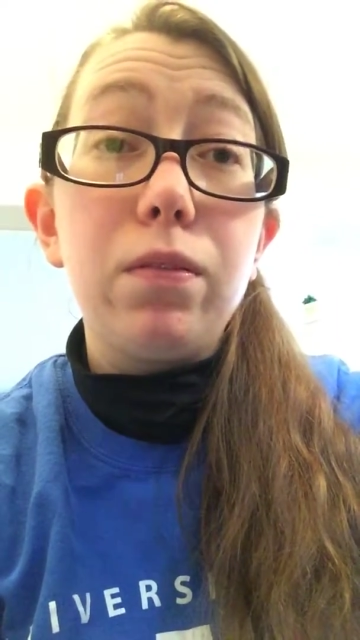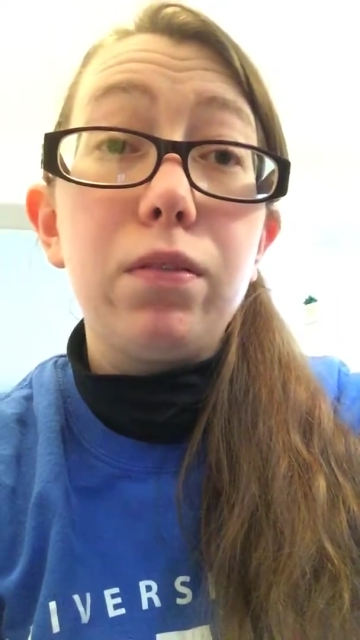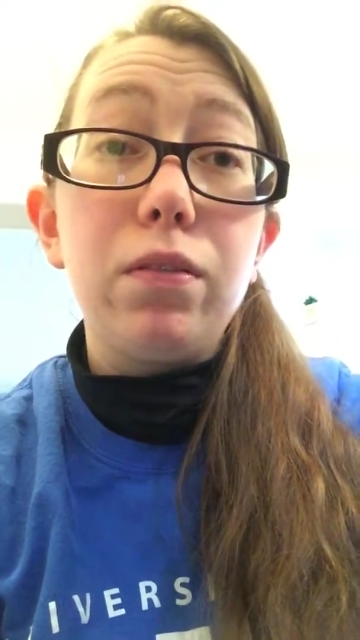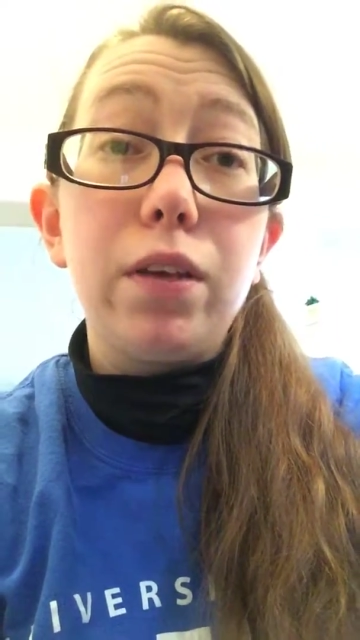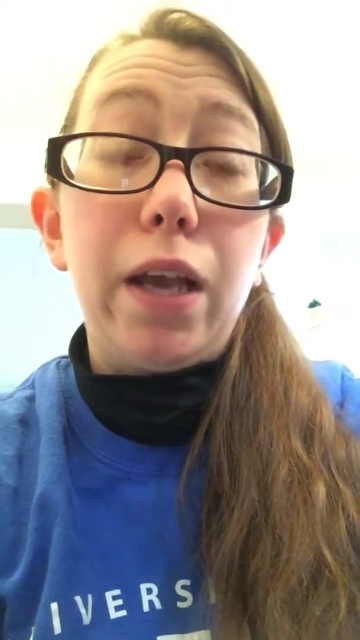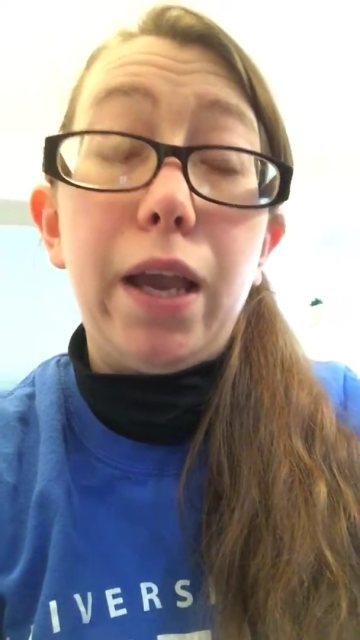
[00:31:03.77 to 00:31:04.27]

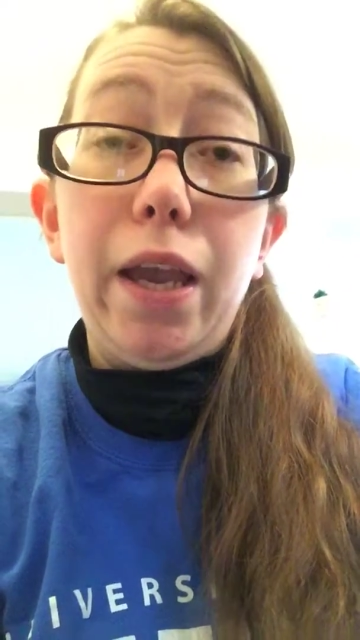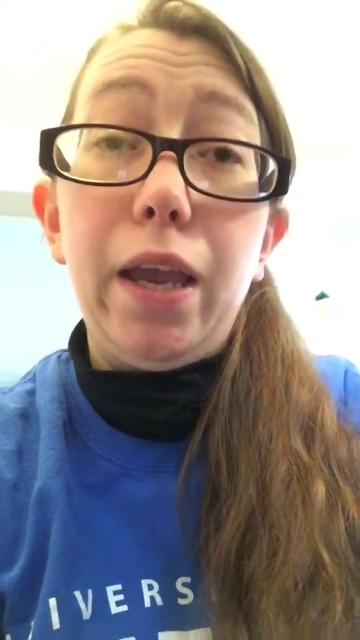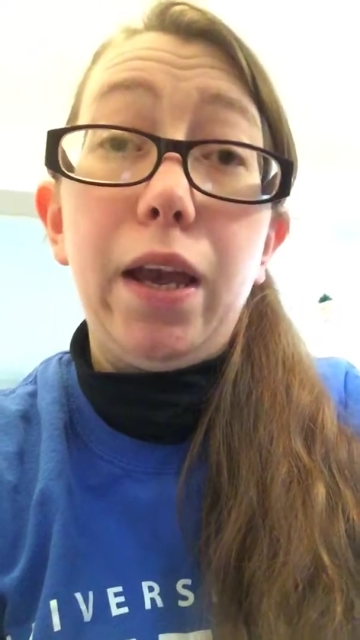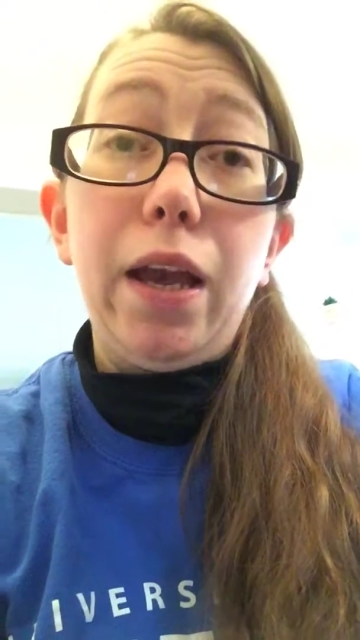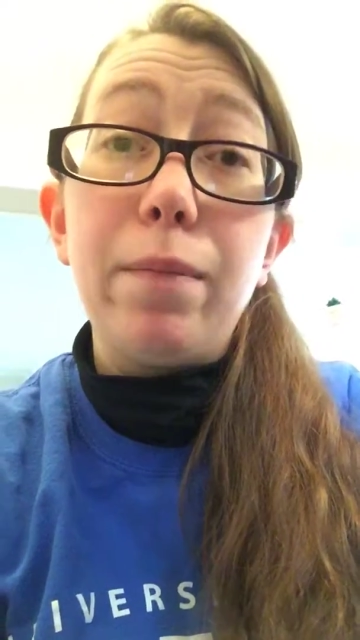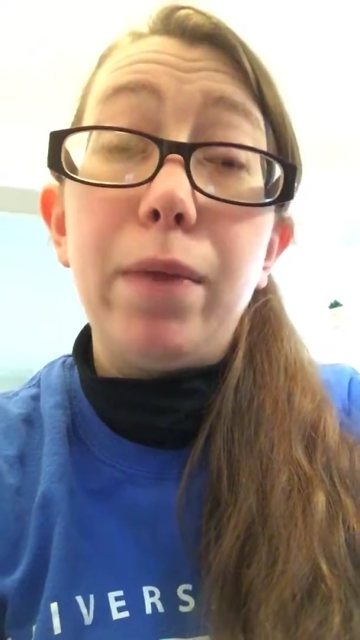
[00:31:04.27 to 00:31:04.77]
Like
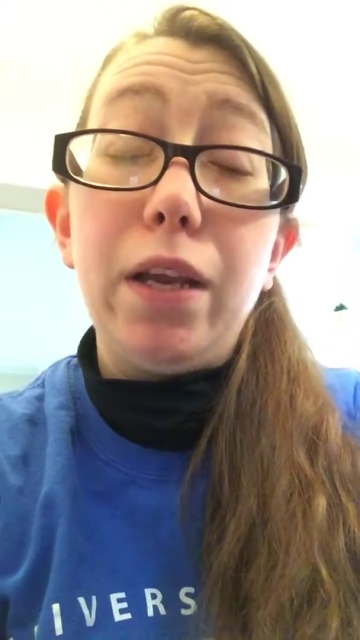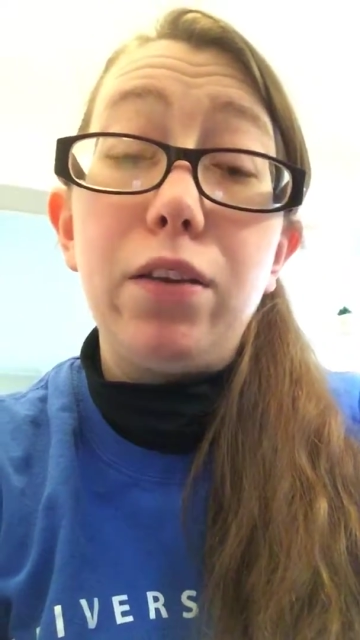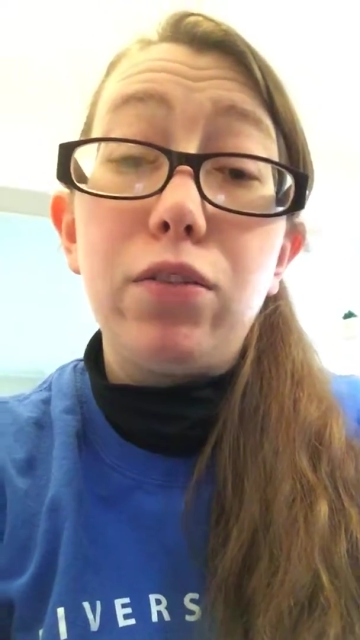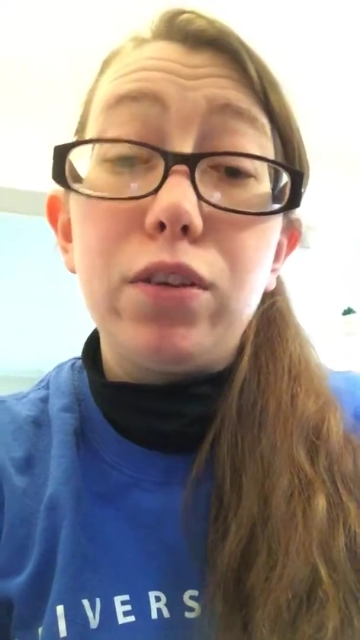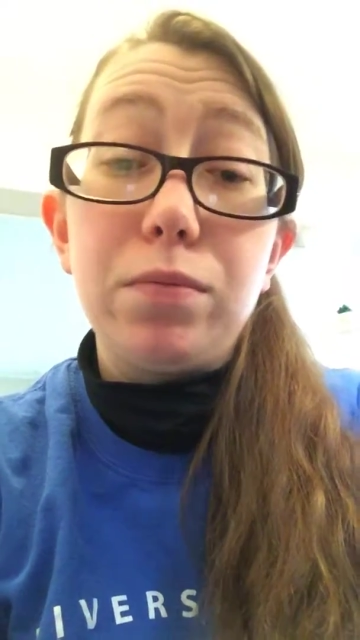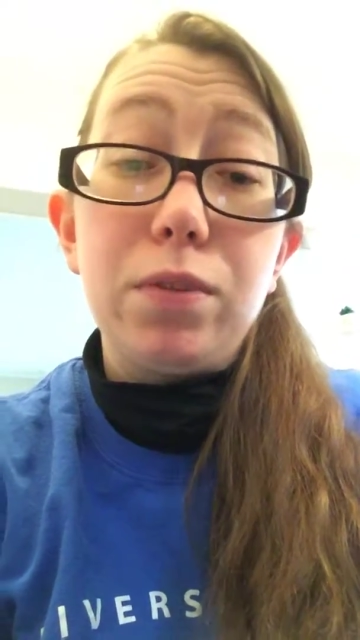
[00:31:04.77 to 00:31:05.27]
I made
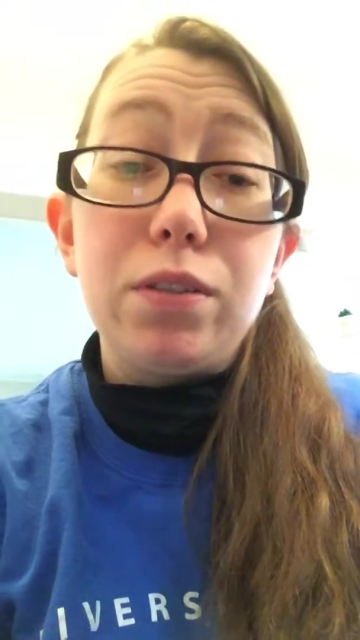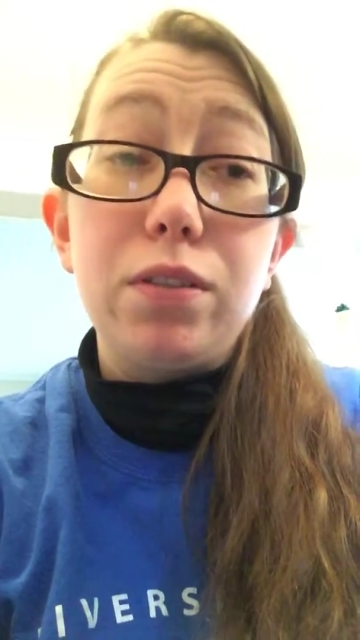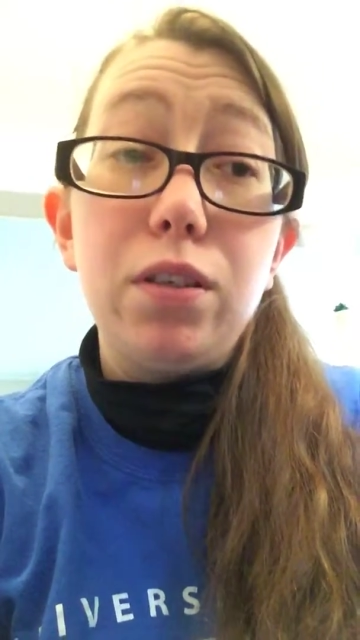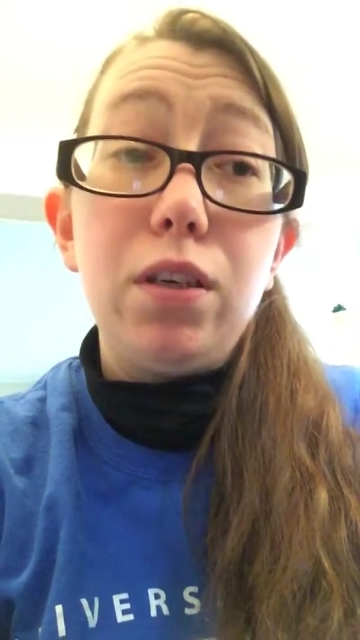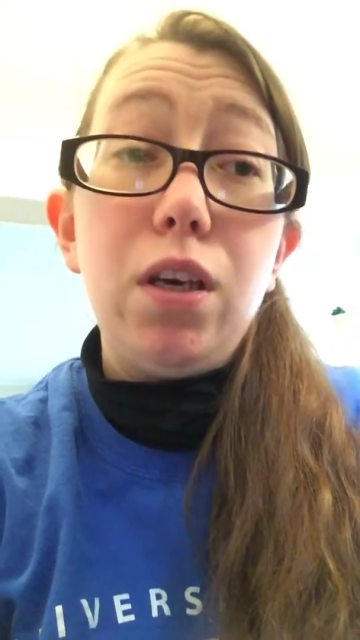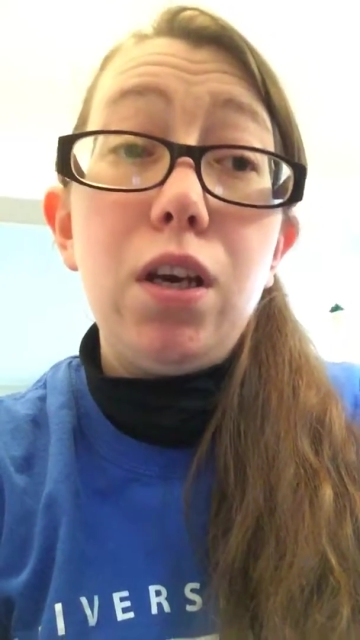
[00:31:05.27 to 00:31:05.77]
Christmas
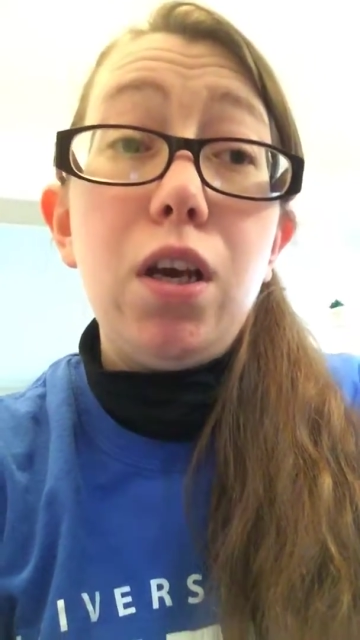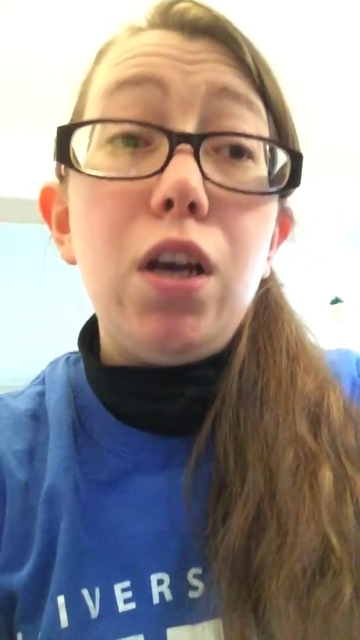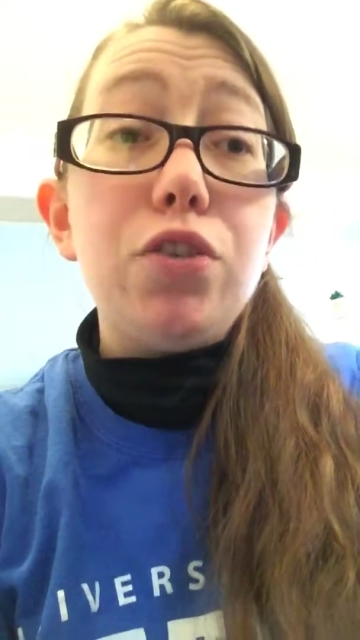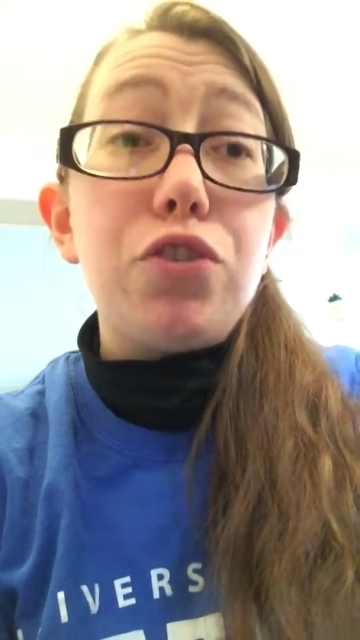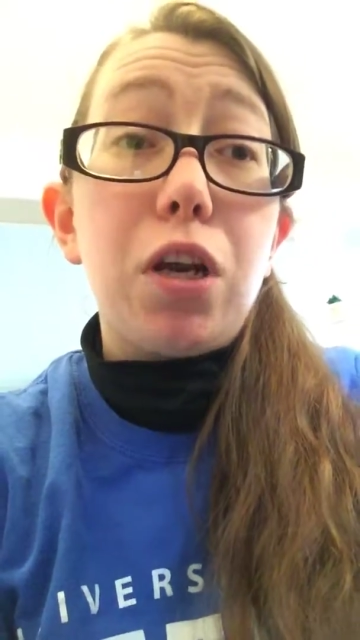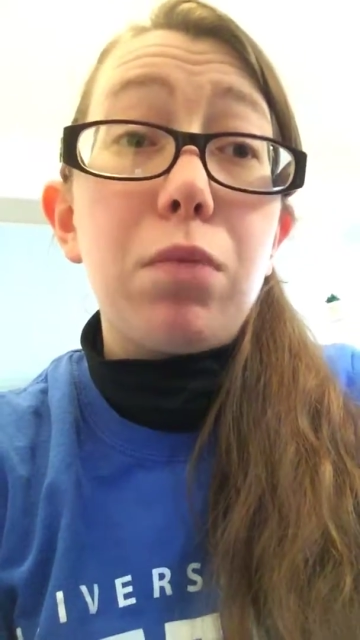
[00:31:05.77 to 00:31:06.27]

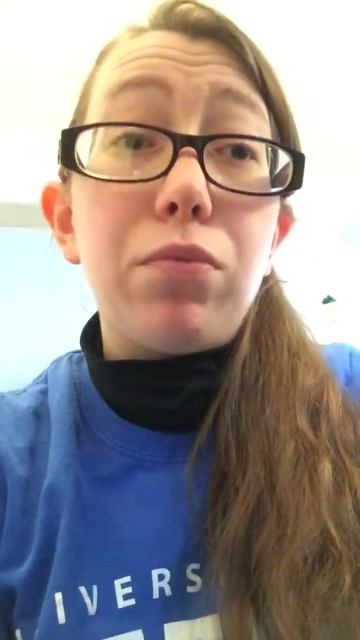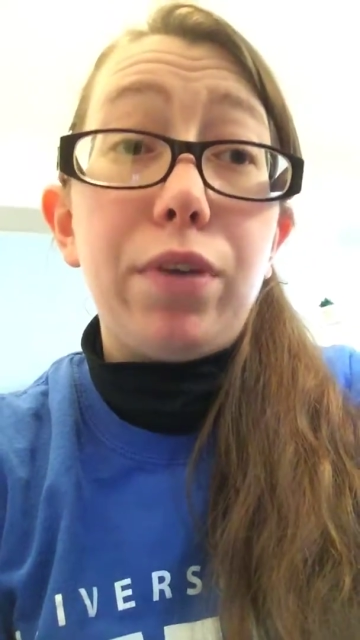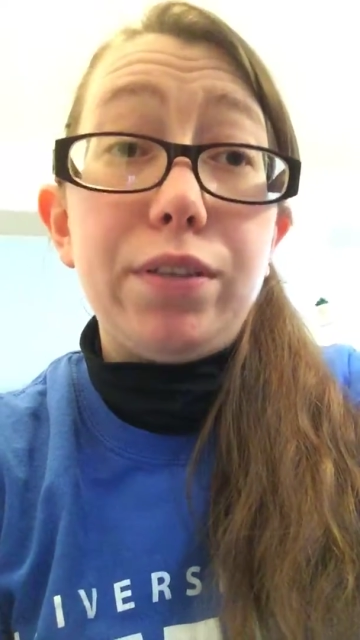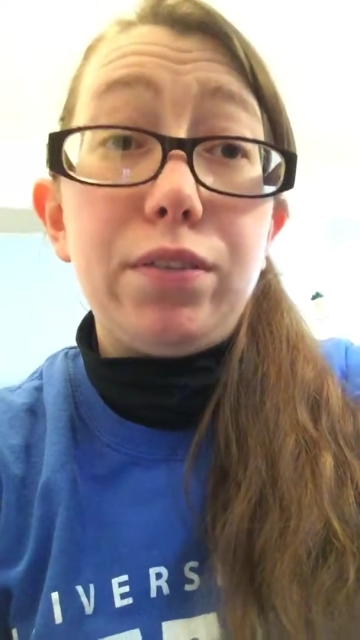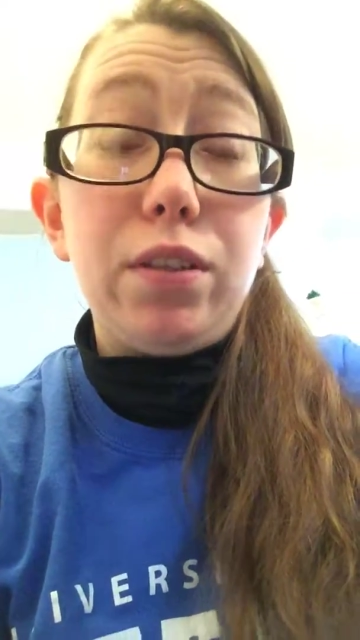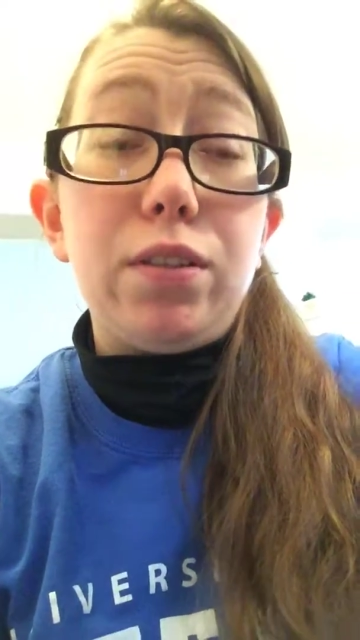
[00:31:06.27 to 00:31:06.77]
charm
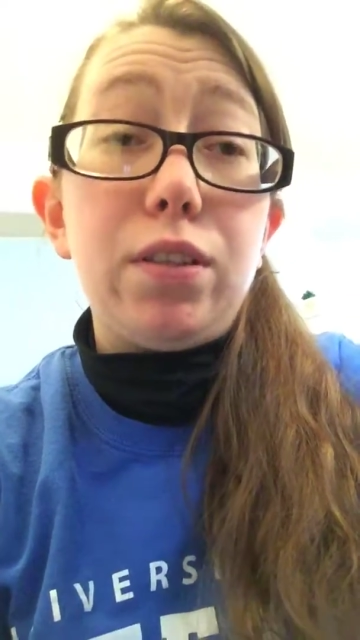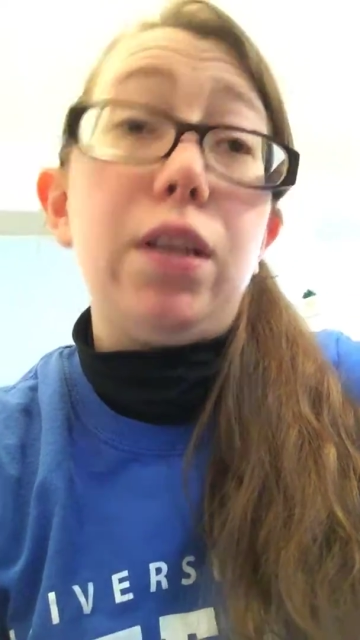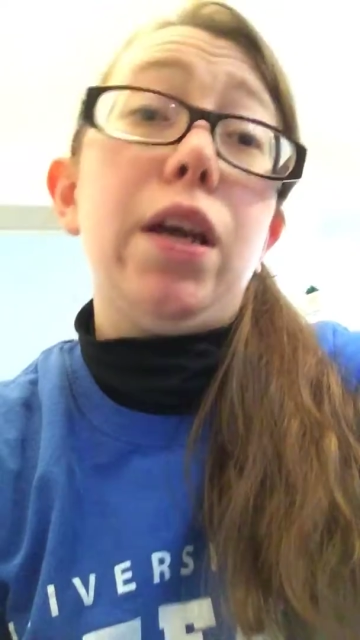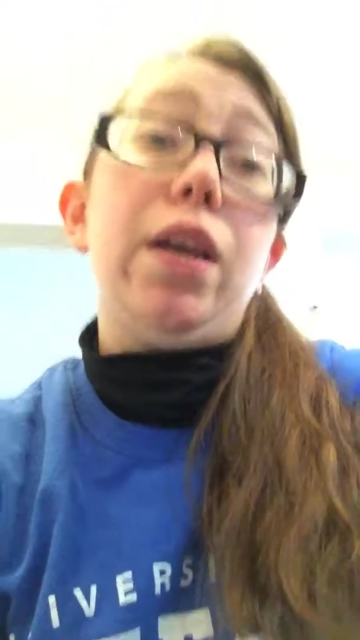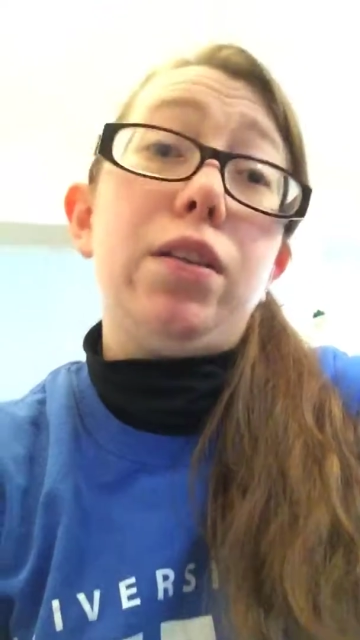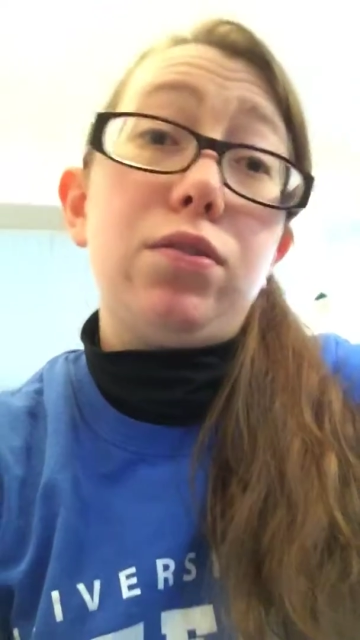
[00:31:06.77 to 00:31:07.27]
bracelets that
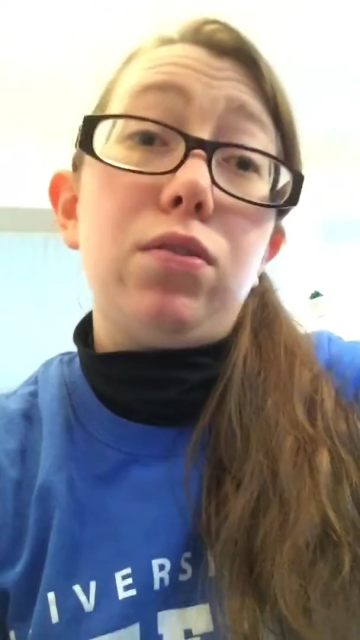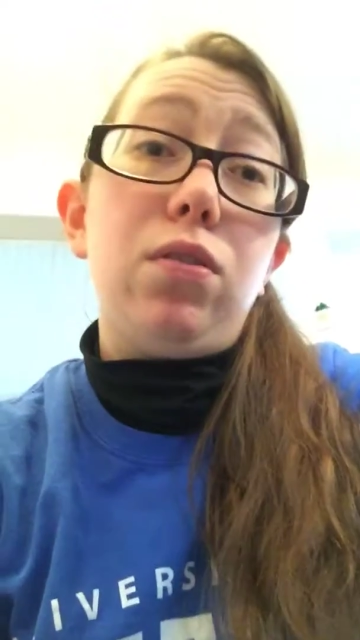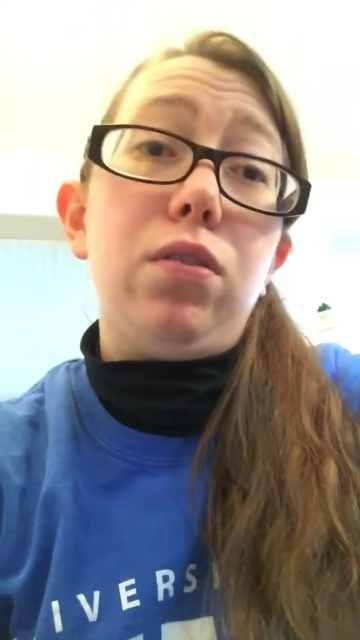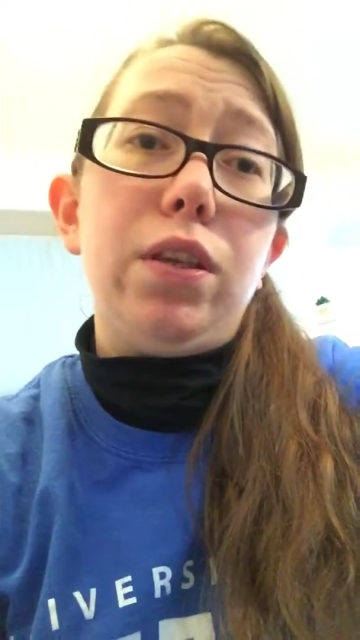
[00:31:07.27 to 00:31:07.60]
I had sold.